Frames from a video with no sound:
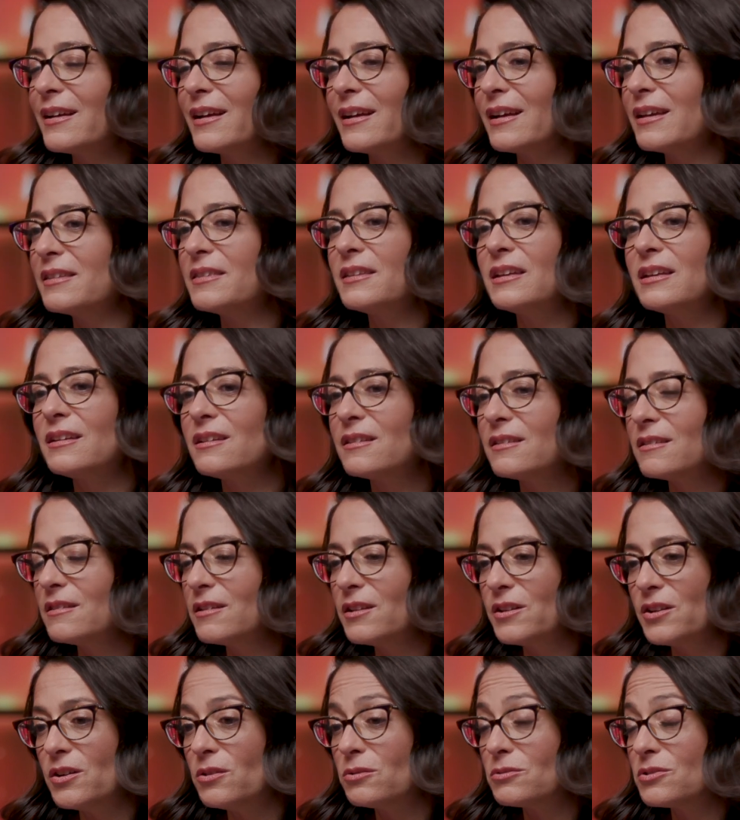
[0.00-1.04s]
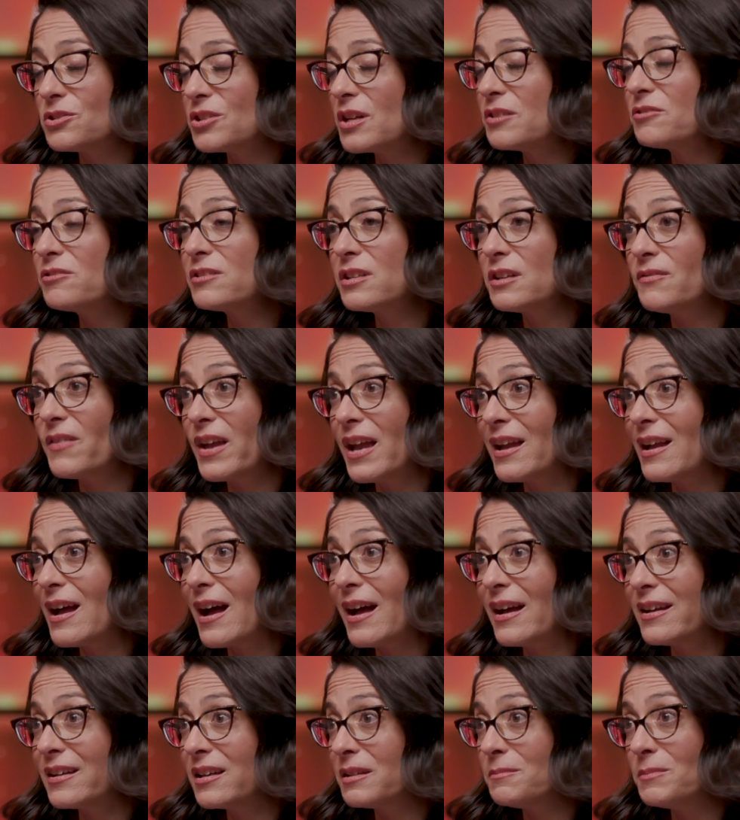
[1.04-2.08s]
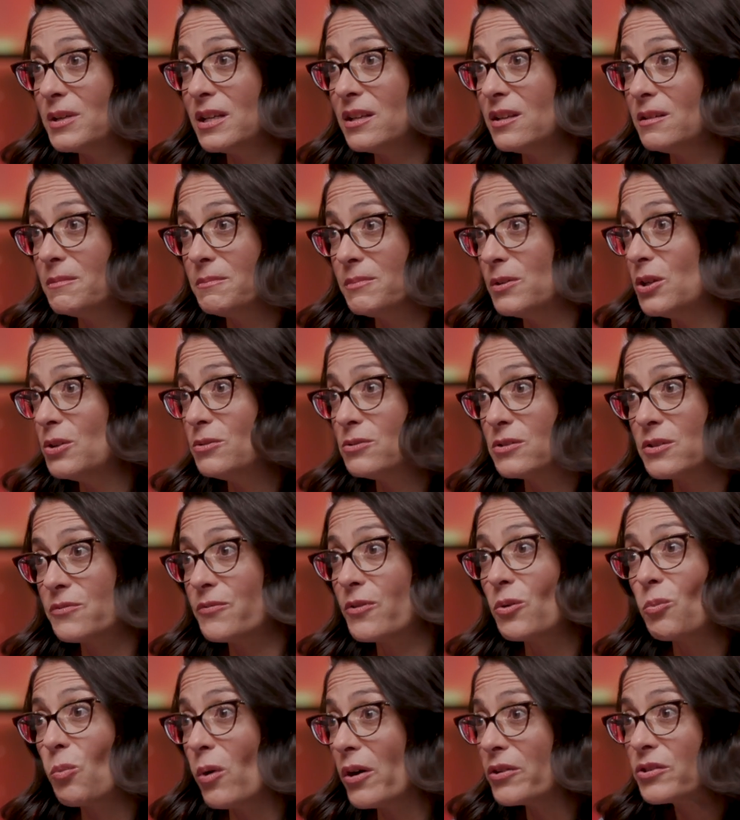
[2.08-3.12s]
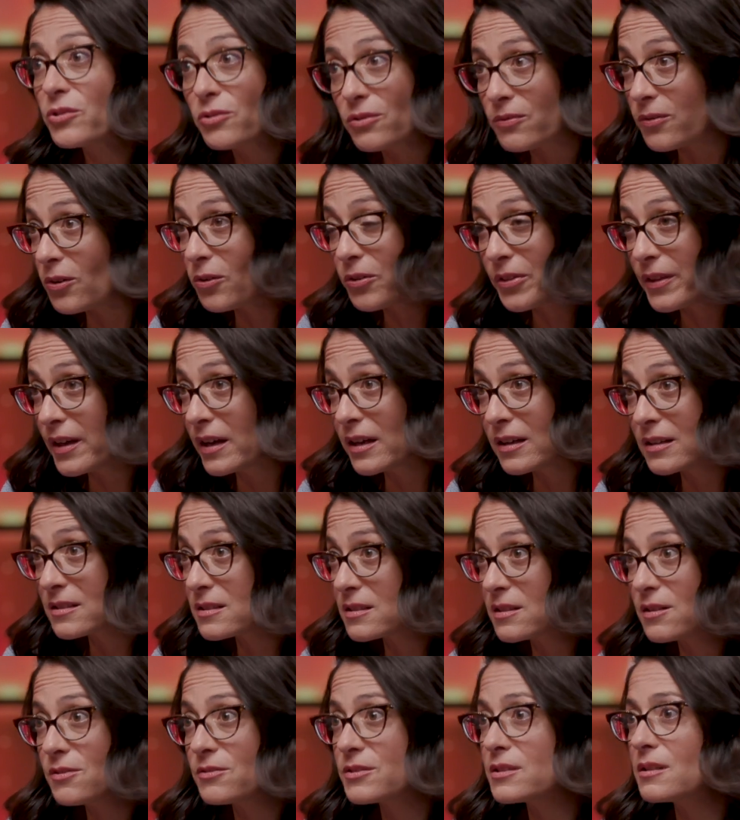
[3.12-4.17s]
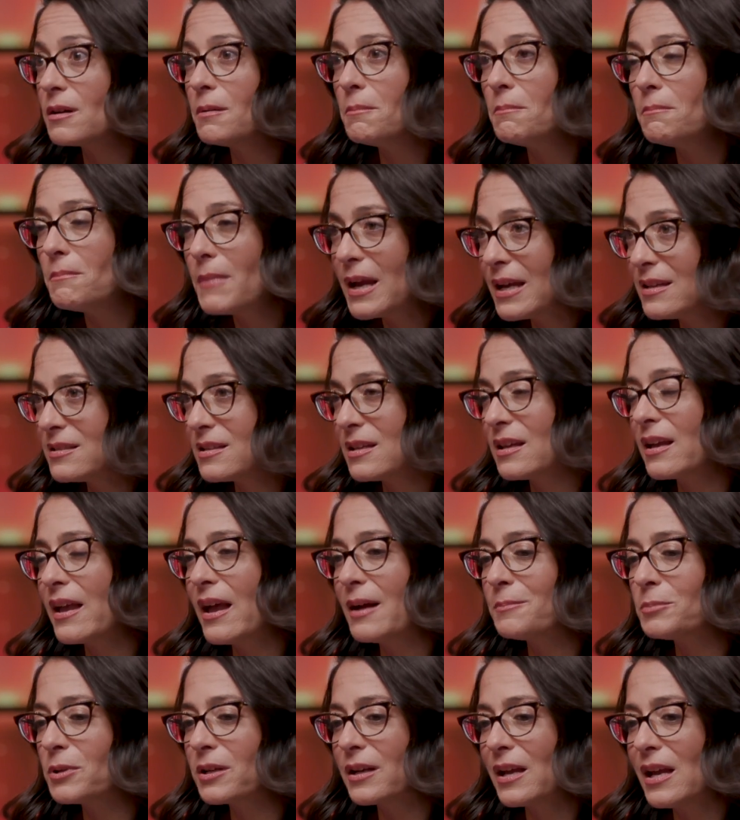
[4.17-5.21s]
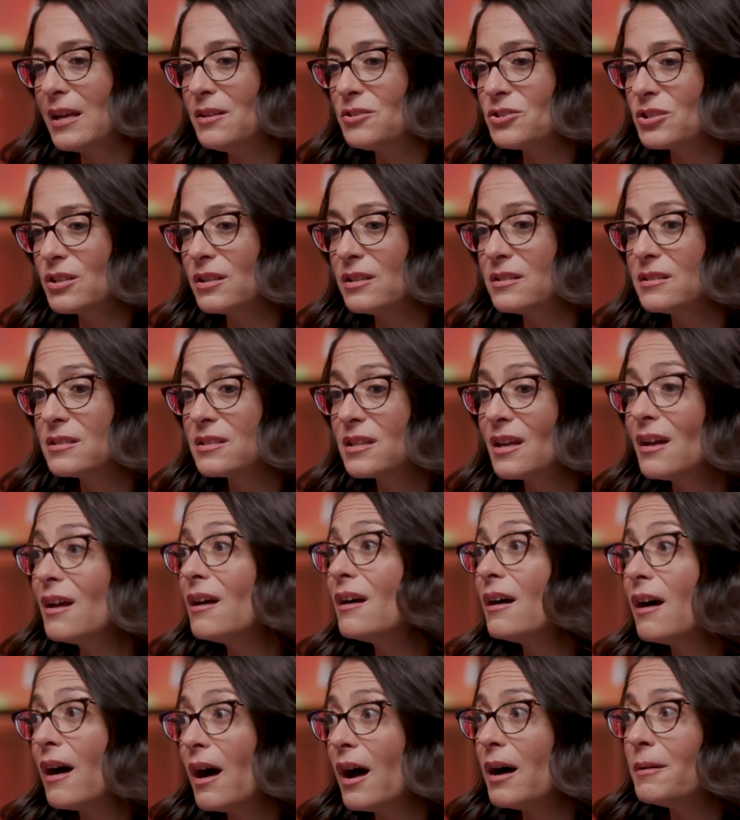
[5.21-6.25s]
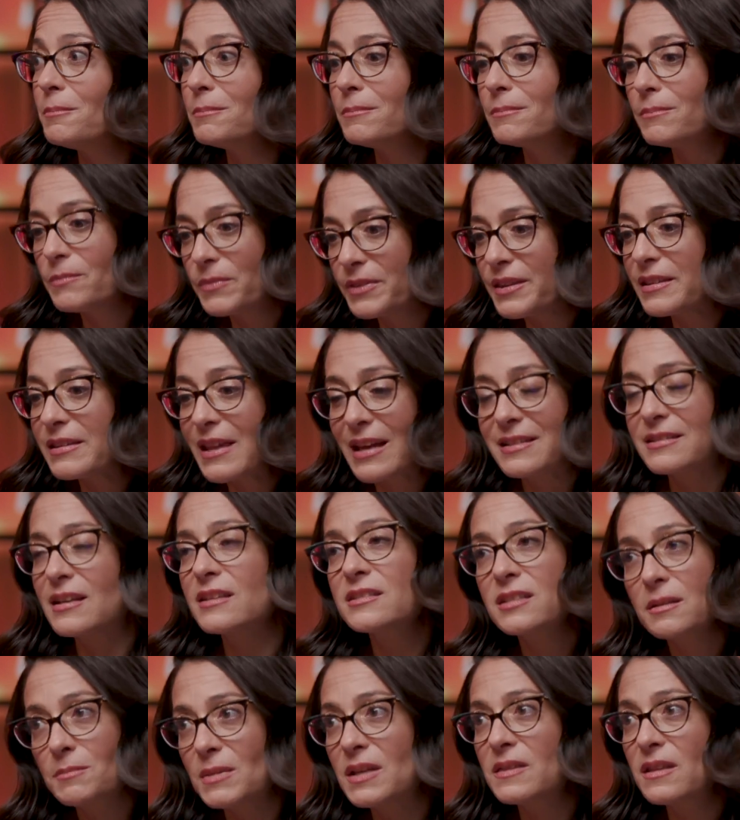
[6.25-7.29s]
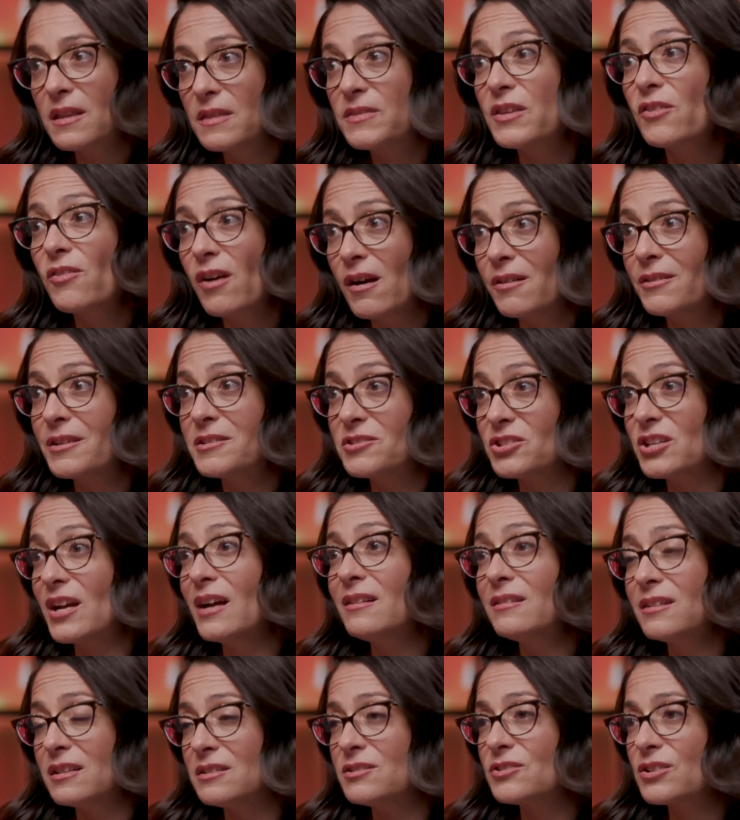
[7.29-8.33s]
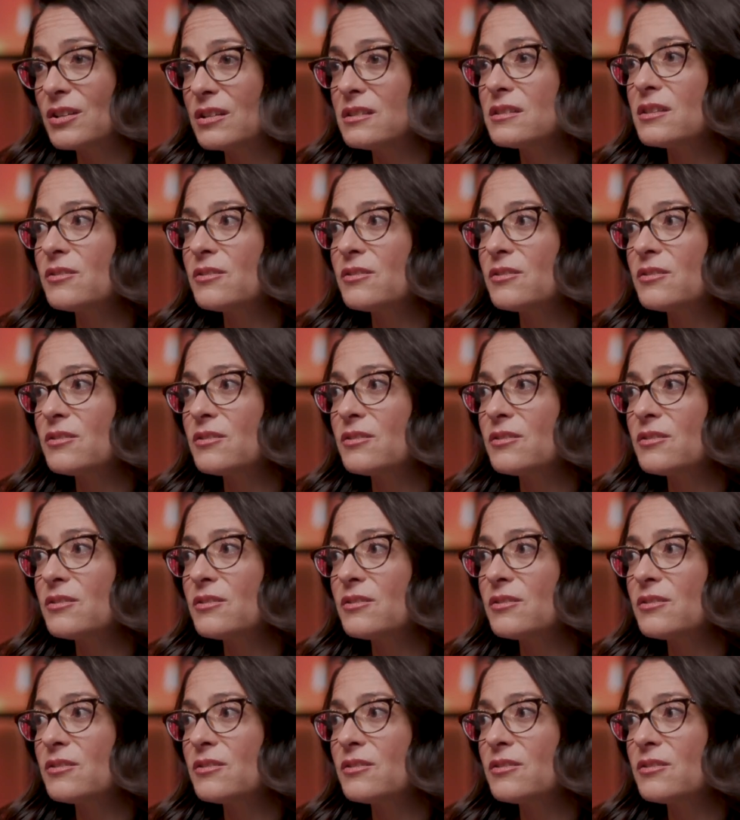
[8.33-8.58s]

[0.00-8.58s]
I think, generative AI can be used for wonderful things. There's amazing applications. That doesn't mean that there aren't challenges.